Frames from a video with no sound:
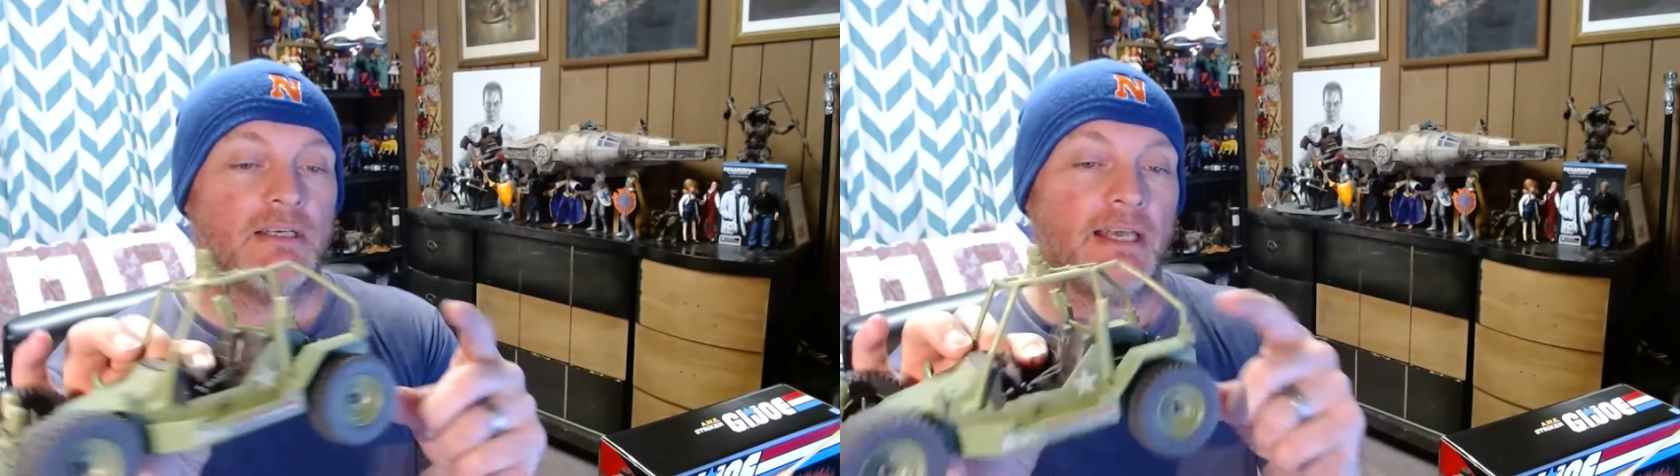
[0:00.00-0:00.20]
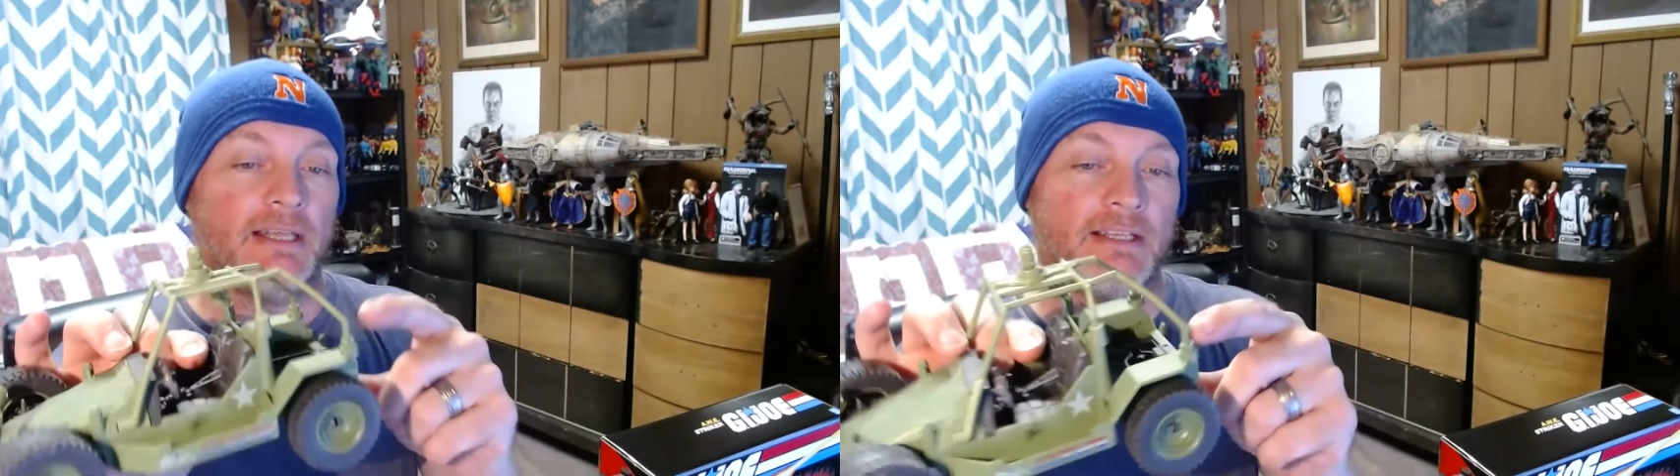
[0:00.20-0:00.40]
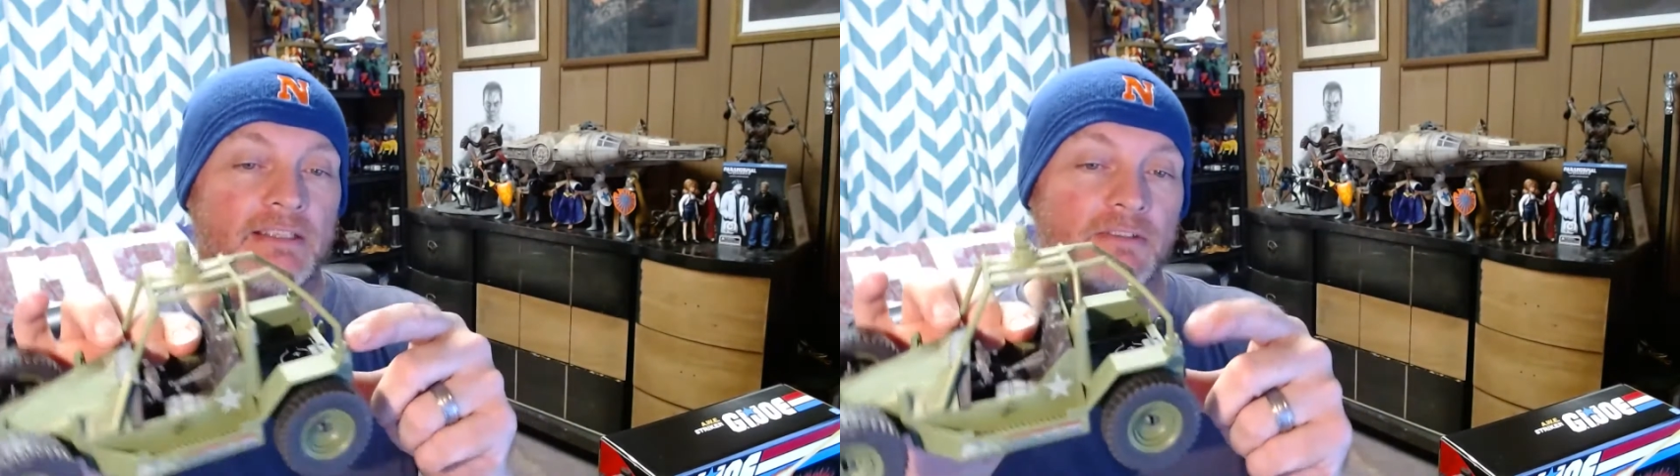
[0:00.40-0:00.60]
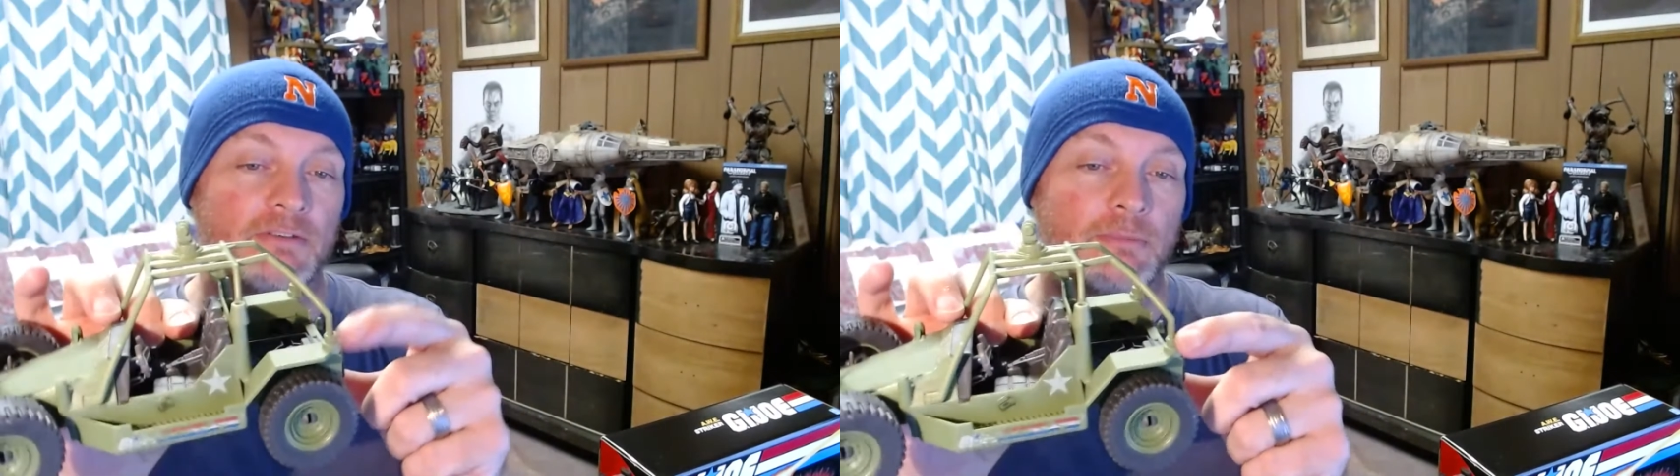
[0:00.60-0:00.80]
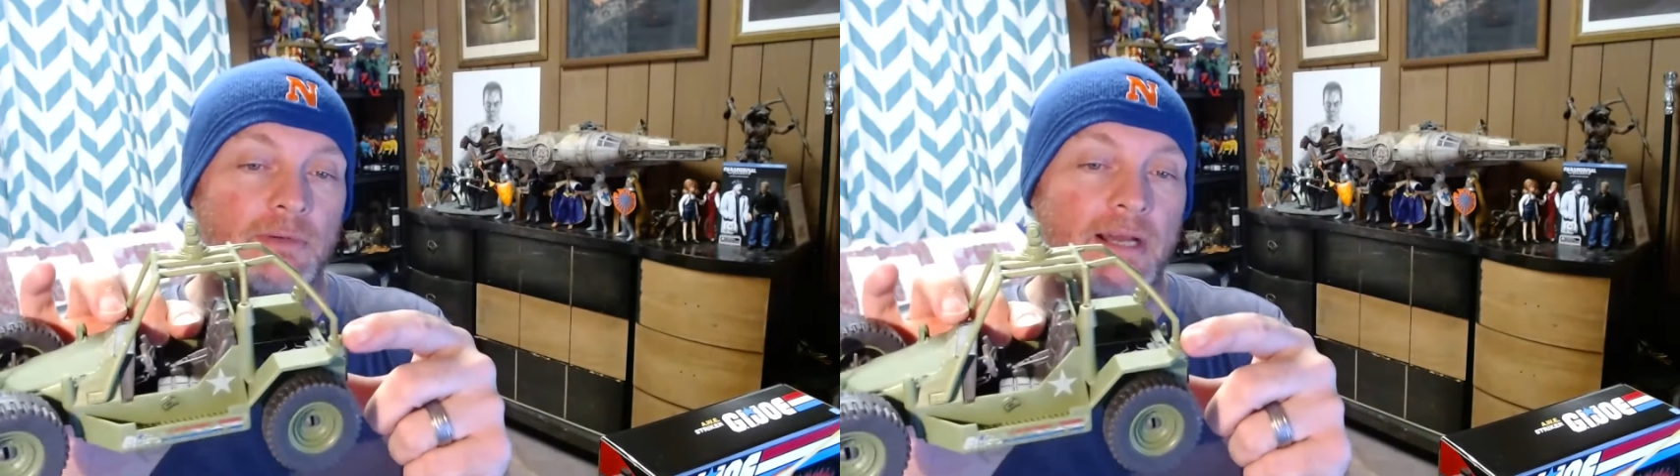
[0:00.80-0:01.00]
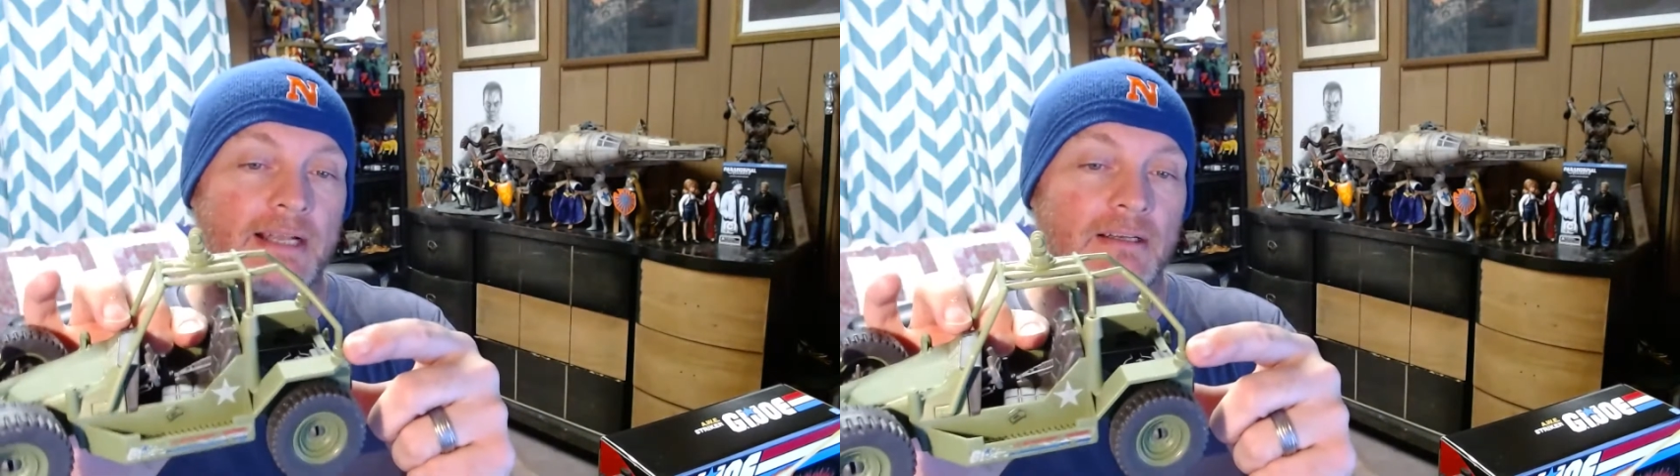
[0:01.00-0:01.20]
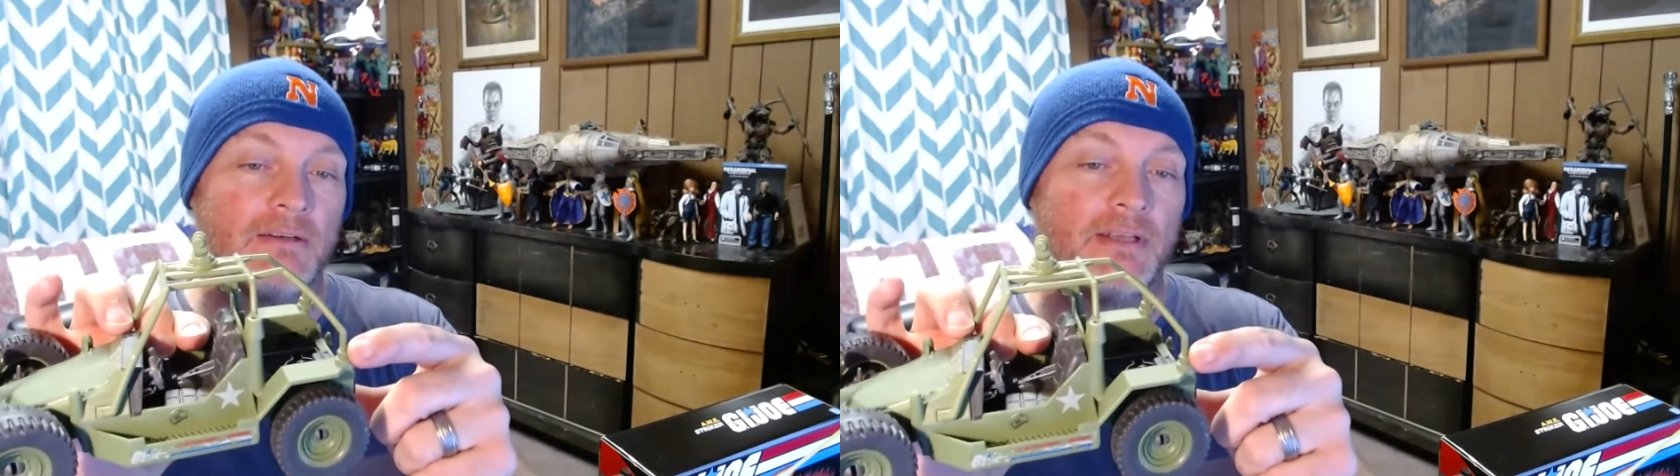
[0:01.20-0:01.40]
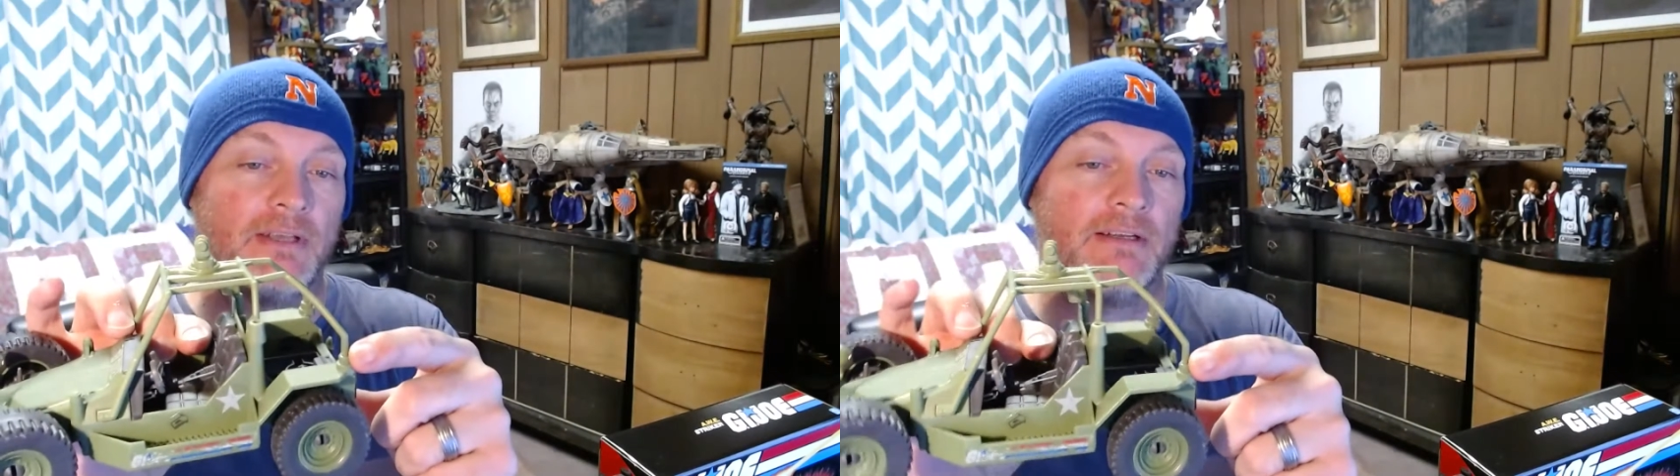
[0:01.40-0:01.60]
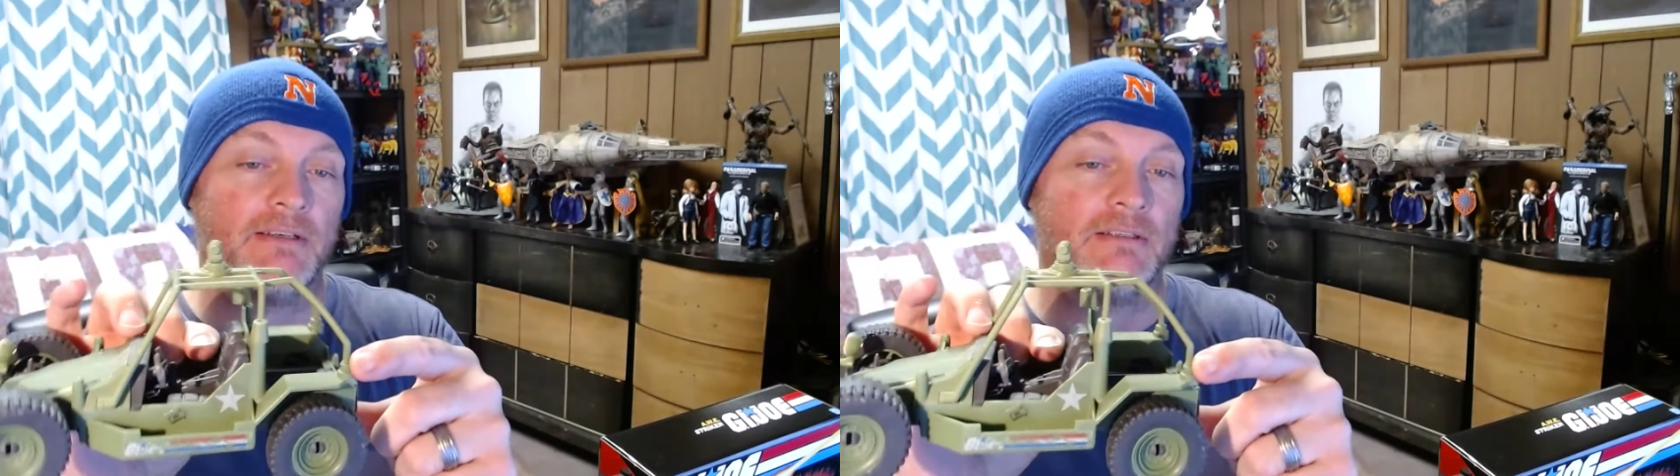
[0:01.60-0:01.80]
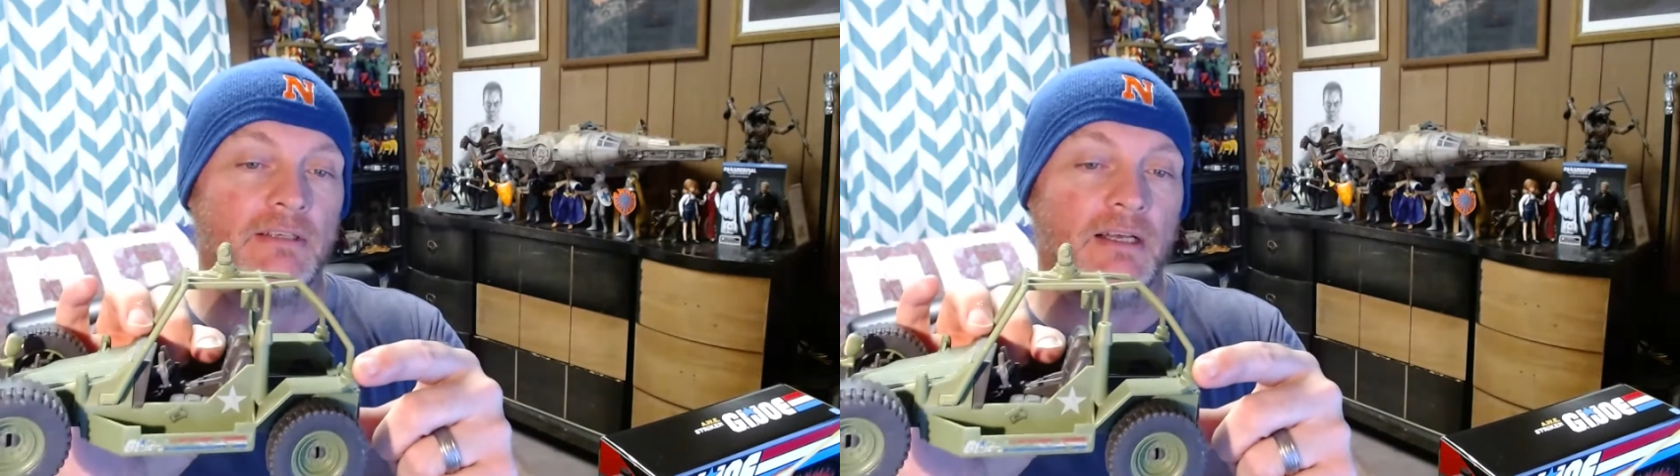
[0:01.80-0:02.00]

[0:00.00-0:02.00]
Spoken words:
And this little bracket over here,